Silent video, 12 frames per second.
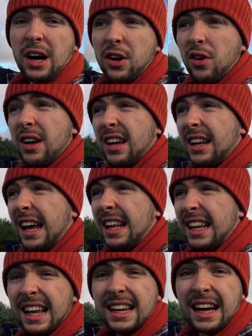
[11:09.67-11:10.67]
annoying. And
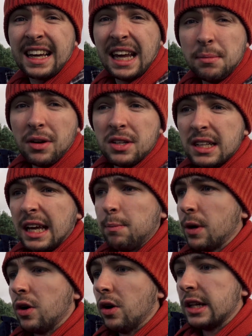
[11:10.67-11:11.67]
then I came out today
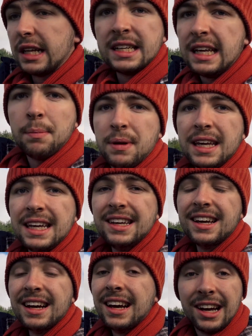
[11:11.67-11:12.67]
because yippee,
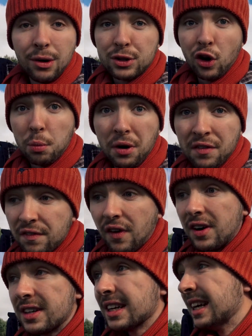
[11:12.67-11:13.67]
October
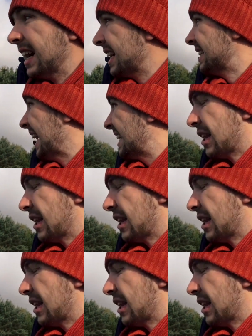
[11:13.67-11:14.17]
3rd, it's nice